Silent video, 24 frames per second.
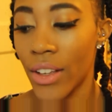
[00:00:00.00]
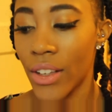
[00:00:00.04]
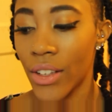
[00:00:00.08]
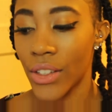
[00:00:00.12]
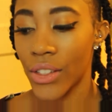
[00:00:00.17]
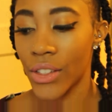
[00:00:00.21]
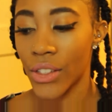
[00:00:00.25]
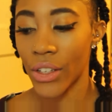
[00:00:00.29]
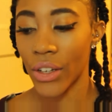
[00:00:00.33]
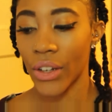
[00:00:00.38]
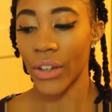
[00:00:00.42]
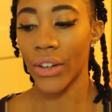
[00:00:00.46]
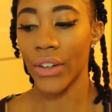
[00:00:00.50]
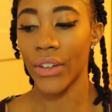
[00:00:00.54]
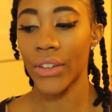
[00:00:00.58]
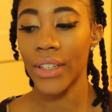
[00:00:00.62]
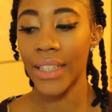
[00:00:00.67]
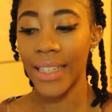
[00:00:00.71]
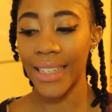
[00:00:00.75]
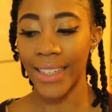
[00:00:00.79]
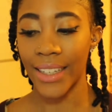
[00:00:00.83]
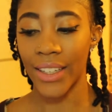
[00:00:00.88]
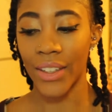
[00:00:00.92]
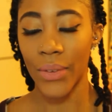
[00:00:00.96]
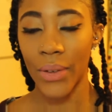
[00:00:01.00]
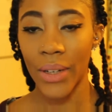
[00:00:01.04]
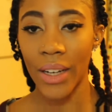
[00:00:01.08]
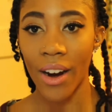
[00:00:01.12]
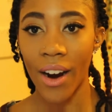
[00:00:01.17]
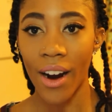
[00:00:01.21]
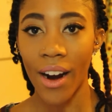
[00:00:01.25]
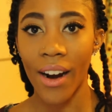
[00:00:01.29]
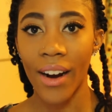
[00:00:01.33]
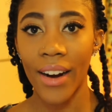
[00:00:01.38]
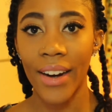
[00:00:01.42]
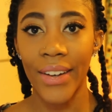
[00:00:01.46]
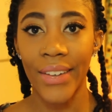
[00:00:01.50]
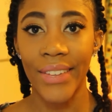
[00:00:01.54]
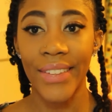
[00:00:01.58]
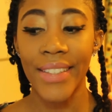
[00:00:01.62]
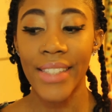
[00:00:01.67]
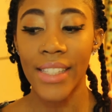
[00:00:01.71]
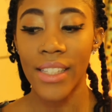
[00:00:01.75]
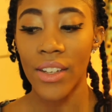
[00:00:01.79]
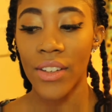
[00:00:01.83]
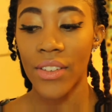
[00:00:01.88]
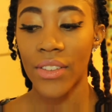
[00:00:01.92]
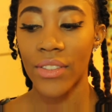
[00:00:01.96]
So here we are. Here's
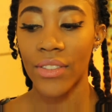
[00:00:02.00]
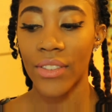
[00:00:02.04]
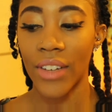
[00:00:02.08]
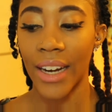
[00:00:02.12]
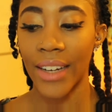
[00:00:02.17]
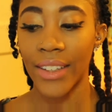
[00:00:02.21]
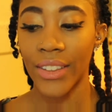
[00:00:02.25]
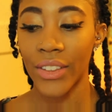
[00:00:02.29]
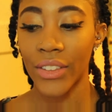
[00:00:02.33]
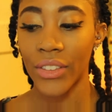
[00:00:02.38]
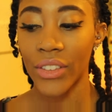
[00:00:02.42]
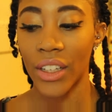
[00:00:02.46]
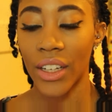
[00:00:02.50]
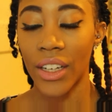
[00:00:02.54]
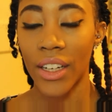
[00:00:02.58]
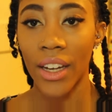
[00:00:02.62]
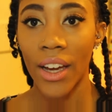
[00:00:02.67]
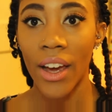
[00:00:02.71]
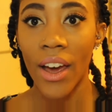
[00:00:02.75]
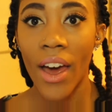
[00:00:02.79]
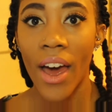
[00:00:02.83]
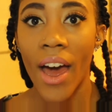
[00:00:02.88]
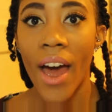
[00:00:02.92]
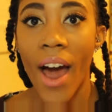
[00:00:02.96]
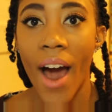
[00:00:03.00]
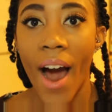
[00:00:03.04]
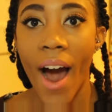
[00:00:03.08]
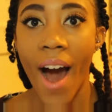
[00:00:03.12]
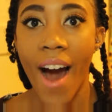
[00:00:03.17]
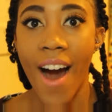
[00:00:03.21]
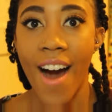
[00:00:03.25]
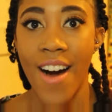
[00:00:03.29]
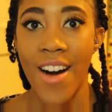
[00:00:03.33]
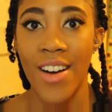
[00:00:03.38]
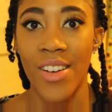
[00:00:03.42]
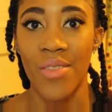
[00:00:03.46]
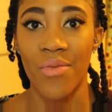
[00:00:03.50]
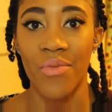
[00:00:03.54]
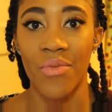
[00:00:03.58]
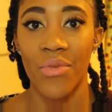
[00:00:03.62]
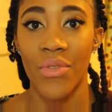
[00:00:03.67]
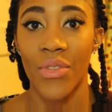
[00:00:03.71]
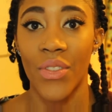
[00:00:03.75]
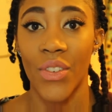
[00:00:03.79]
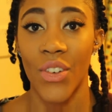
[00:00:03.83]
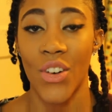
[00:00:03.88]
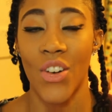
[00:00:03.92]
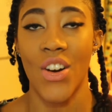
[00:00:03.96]
the final look
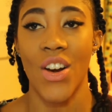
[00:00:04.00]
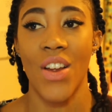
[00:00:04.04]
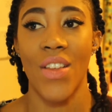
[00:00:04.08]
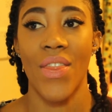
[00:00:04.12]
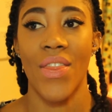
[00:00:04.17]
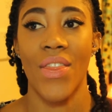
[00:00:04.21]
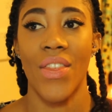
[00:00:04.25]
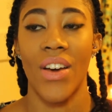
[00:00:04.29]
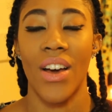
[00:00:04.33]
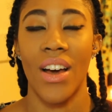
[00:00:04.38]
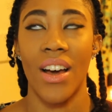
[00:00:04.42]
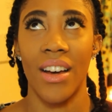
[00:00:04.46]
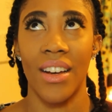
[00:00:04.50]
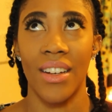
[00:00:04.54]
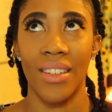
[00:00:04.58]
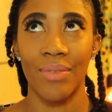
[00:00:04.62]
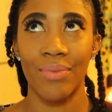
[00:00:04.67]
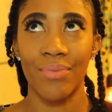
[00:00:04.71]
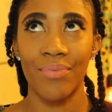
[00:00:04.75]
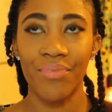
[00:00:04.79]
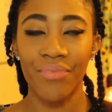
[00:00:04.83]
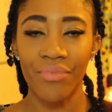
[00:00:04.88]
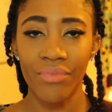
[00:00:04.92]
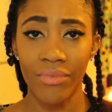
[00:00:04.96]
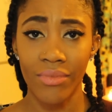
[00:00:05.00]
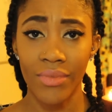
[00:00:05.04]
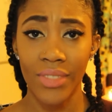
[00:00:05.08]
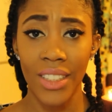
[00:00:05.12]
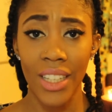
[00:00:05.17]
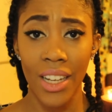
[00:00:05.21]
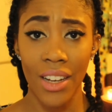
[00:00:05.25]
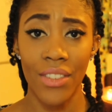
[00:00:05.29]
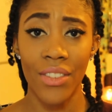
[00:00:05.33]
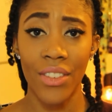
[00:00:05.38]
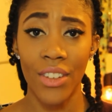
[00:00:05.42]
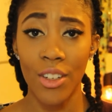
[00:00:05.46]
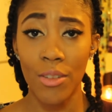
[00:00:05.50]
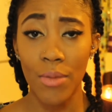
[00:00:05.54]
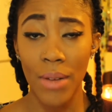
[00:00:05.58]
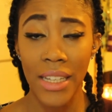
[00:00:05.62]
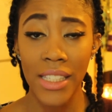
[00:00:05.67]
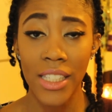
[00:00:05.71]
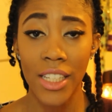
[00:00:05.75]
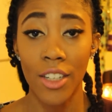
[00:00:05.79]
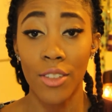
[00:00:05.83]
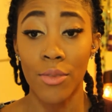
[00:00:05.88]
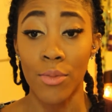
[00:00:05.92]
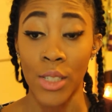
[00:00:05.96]
for the Film
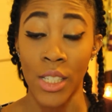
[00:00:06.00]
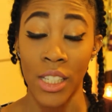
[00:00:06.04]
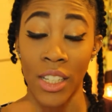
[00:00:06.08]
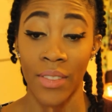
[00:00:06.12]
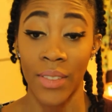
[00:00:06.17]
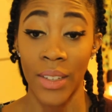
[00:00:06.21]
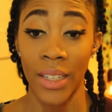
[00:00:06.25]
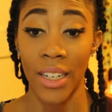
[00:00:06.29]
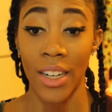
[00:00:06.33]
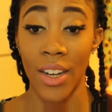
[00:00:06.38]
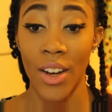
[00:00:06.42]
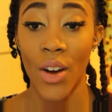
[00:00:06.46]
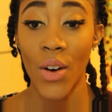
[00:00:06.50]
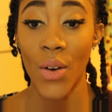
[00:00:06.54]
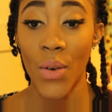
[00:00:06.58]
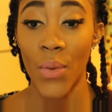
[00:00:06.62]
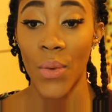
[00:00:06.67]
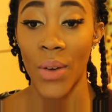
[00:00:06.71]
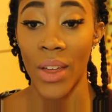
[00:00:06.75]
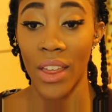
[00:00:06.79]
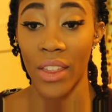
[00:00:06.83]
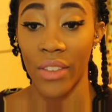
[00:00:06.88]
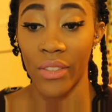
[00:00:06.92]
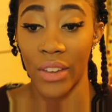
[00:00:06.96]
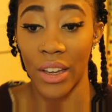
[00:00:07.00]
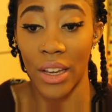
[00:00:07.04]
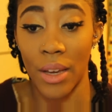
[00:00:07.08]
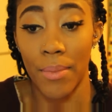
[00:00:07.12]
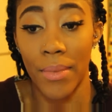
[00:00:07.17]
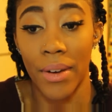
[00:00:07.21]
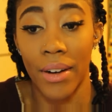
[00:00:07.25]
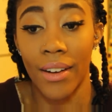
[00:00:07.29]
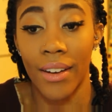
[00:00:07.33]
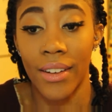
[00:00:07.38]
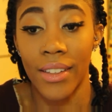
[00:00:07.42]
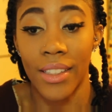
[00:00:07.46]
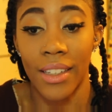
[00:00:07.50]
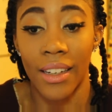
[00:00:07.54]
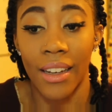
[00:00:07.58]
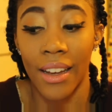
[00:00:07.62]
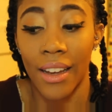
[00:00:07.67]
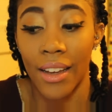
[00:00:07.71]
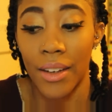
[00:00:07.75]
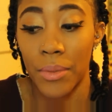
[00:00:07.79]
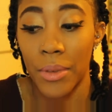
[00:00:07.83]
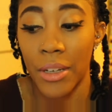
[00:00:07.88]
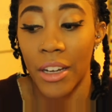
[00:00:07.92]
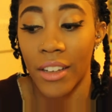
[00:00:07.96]
Myself music video with Nicki Minaj
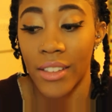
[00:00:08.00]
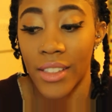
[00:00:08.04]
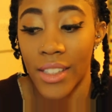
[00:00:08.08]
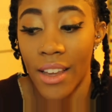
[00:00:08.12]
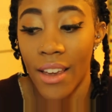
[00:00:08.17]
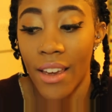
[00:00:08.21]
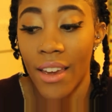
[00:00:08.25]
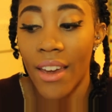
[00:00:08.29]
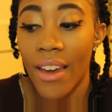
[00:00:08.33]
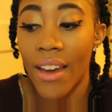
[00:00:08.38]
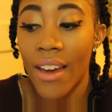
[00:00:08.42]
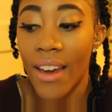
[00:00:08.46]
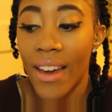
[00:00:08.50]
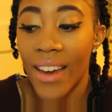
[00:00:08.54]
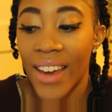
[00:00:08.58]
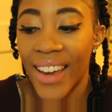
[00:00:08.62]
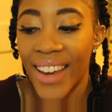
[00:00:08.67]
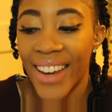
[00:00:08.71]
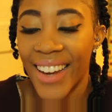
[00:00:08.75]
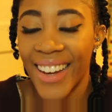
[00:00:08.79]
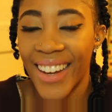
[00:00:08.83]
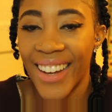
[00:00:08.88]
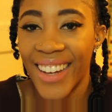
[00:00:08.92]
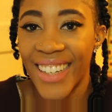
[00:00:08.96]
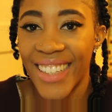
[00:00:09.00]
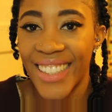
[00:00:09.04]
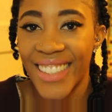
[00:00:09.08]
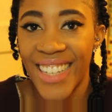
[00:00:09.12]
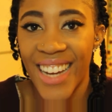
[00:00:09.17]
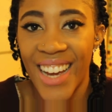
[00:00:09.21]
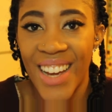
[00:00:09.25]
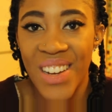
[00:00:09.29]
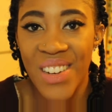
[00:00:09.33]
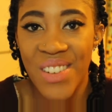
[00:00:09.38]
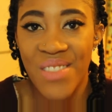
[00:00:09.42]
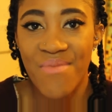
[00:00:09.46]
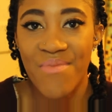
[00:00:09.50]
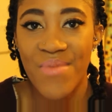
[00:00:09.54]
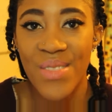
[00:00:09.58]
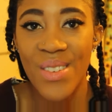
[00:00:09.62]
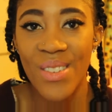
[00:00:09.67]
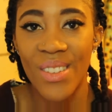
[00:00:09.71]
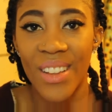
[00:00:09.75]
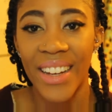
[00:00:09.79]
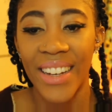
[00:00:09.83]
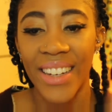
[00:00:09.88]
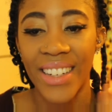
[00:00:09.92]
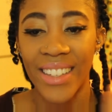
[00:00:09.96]
and Beyoncé, and I hope you
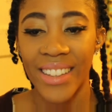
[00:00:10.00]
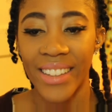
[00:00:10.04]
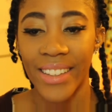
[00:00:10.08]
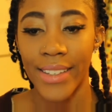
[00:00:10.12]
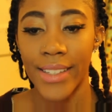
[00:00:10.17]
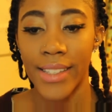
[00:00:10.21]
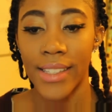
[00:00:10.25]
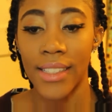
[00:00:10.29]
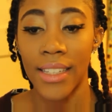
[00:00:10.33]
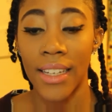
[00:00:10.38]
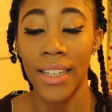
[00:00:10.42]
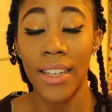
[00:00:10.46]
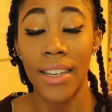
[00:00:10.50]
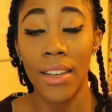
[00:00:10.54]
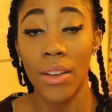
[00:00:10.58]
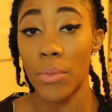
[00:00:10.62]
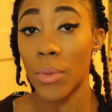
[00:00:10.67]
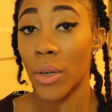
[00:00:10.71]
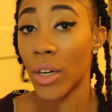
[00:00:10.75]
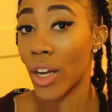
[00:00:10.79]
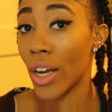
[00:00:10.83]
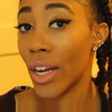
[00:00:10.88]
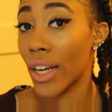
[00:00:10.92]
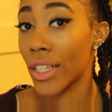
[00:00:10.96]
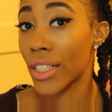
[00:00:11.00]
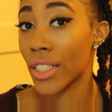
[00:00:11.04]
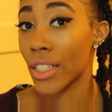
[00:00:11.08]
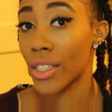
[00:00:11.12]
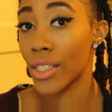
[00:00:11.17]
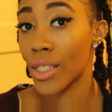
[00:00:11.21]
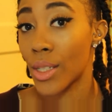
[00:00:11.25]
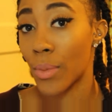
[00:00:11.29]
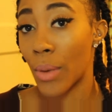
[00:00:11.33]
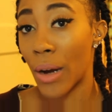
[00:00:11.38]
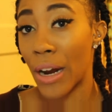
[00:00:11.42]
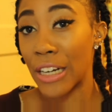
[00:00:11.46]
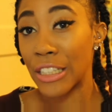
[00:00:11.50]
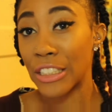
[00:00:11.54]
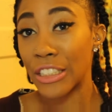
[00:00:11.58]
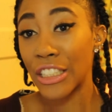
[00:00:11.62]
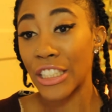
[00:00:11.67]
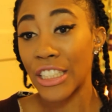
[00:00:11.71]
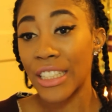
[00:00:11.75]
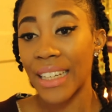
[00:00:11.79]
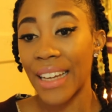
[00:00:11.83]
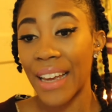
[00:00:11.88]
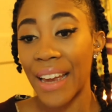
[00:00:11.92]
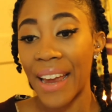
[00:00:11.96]
liked this Nicki Minaj inspired
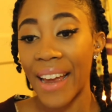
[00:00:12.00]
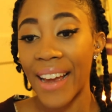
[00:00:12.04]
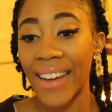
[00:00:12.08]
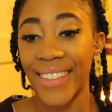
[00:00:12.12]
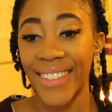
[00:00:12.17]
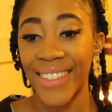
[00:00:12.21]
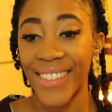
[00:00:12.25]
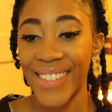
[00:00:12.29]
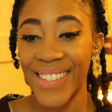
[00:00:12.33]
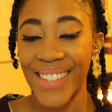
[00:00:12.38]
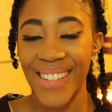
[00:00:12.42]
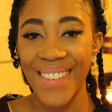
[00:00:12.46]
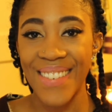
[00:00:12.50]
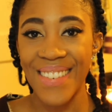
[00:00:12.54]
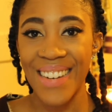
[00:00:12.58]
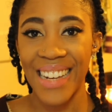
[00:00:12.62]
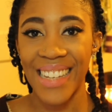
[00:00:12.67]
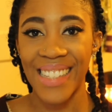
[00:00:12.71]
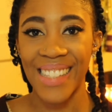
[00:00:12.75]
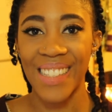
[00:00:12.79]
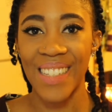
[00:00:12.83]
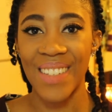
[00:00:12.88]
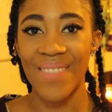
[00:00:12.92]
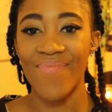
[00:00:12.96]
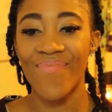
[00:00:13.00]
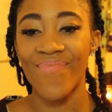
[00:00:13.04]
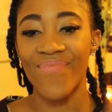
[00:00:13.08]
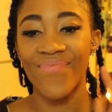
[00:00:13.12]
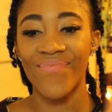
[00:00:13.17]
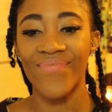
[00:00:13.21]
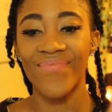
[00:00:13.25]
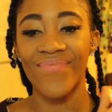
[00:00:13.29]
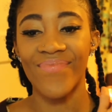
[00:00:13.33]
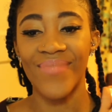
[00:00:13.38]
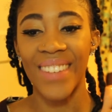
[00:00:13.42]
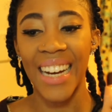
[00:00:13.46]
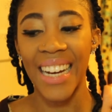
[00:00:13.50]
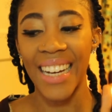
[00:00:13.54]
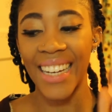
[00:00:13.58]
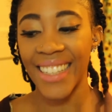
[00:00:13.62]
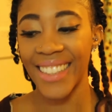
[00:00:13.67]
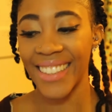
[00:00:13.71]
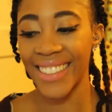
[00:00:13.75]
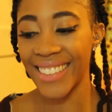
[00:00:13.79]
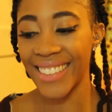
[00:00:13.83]
look, and I'll see you next time. Bye!